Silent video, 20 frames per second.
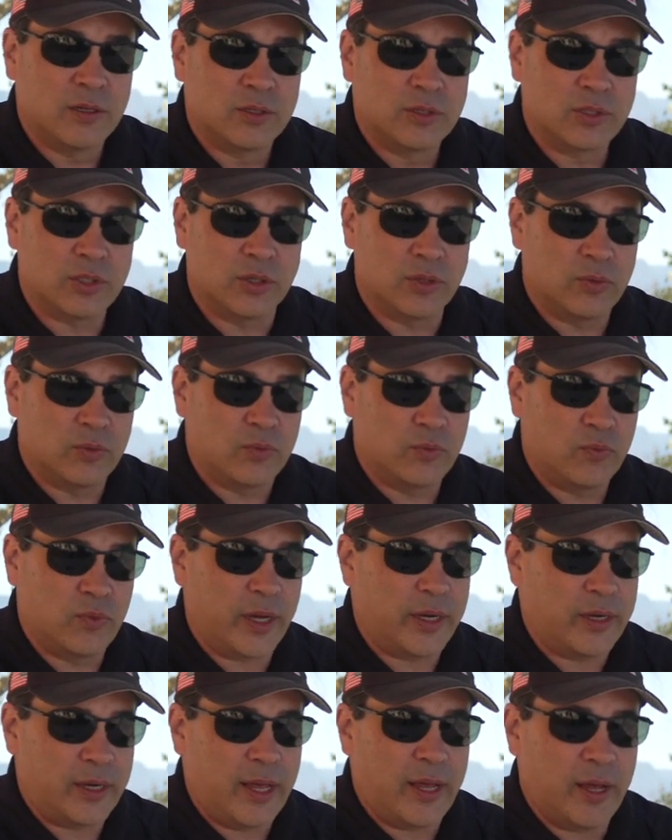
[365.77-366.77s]
So
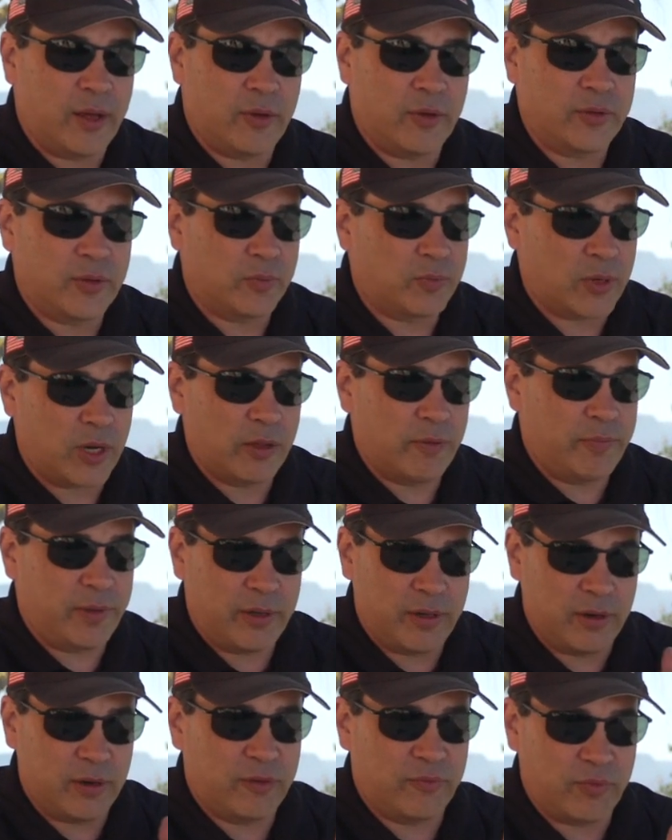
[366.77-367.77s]
right now, and you'll probably be
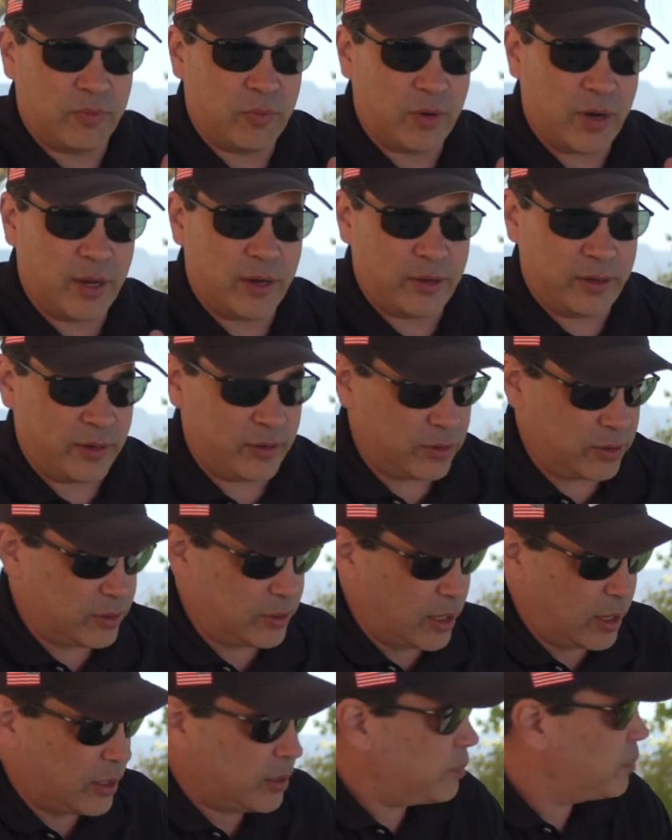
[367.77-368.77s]
hearing from Brad on the other
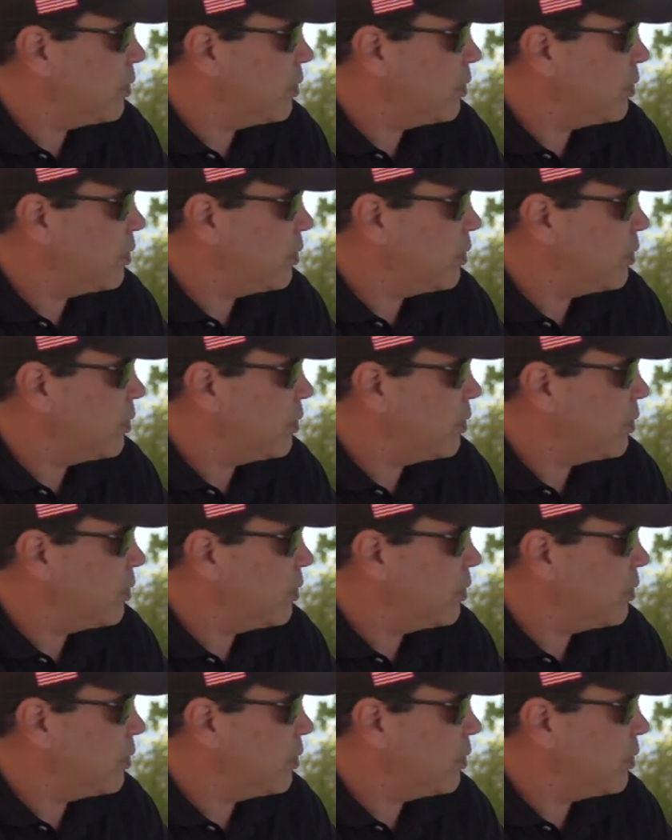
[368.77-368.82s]
side,